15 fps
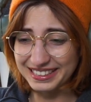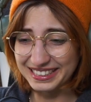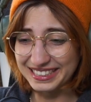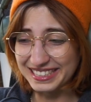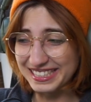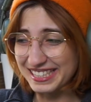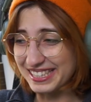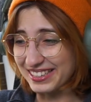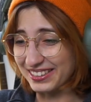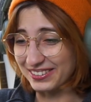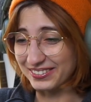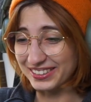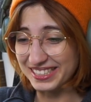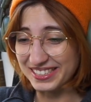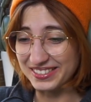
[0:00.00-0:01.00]
Hisoka,
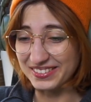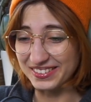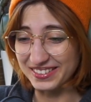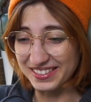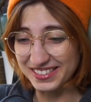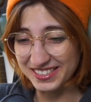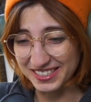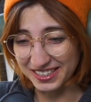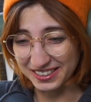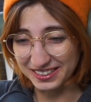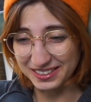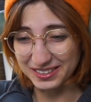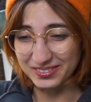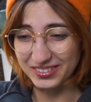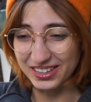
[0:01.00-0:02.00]
what are you
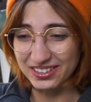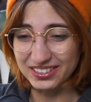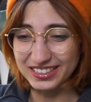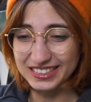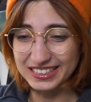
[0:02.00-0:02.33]
chuckling about?